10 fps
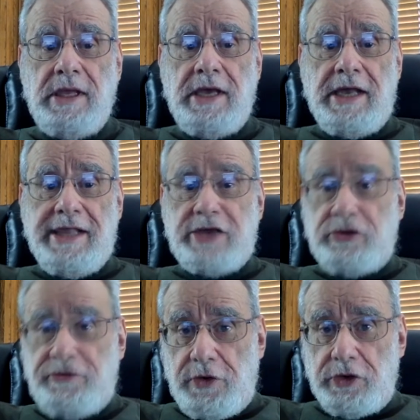
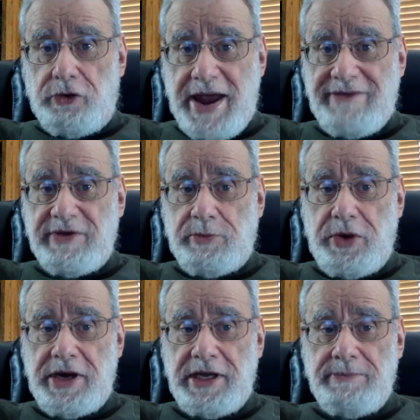electrophotographic
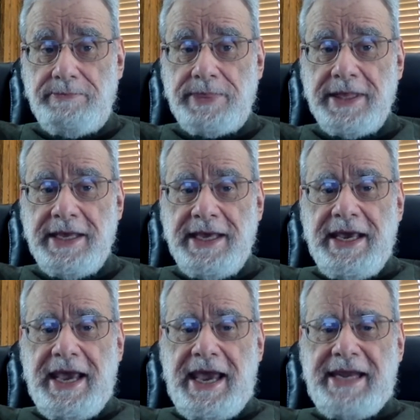printing,
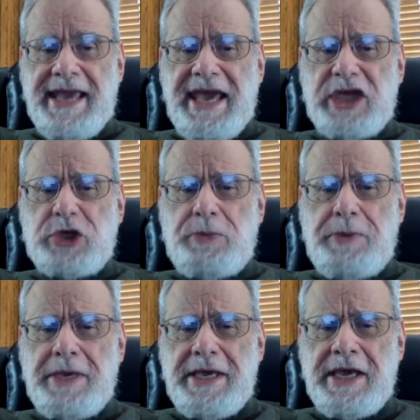and
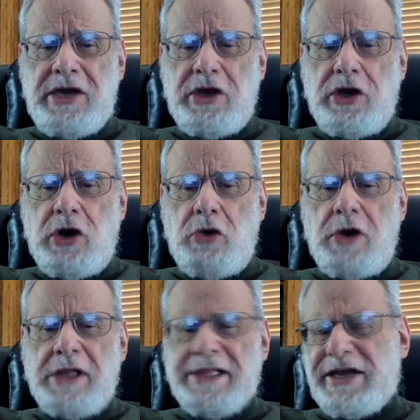HP Indigo
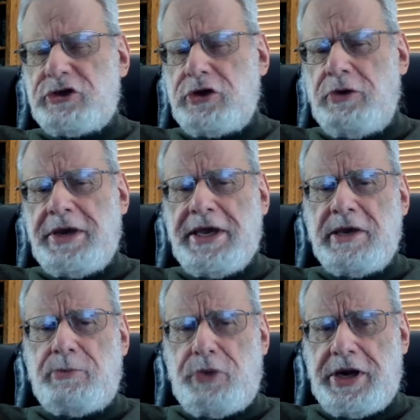electro ink
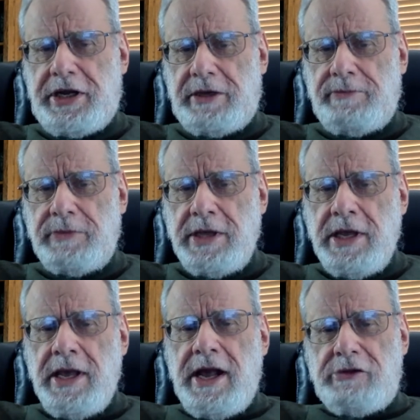printing.
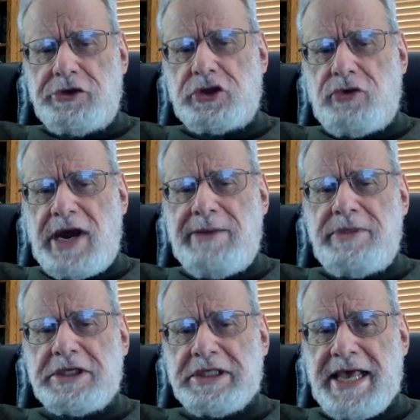I'll describe
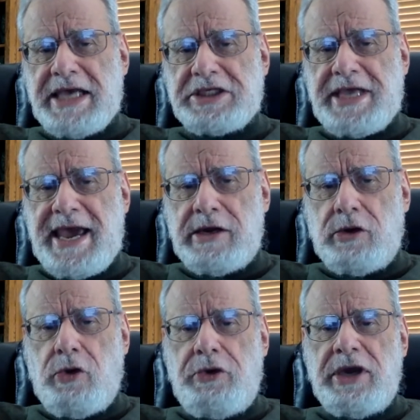this last
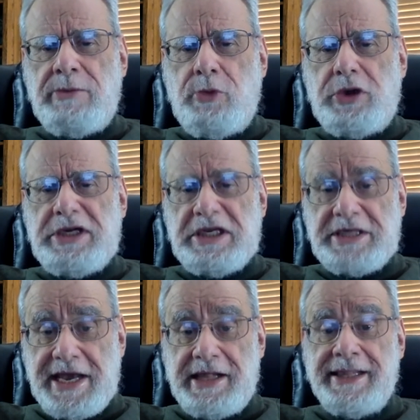category in more
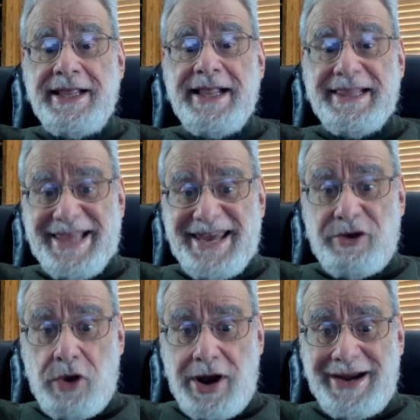detail
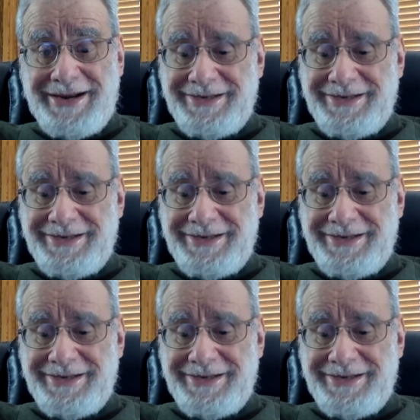later on.